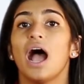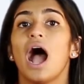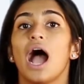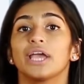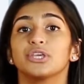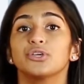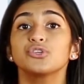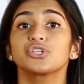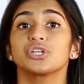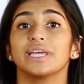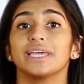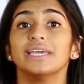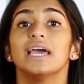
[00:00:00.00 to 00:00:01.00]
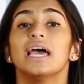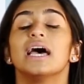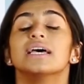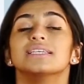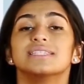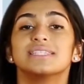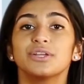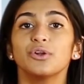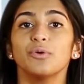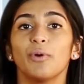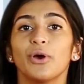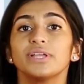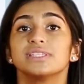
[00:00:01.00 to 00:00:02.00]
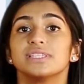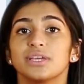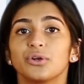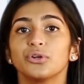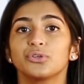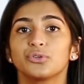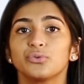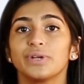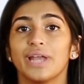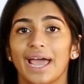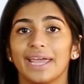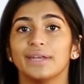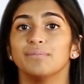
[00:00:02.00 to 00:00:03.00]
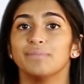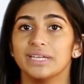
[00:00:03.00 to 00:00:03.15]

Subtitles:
are usually 0.029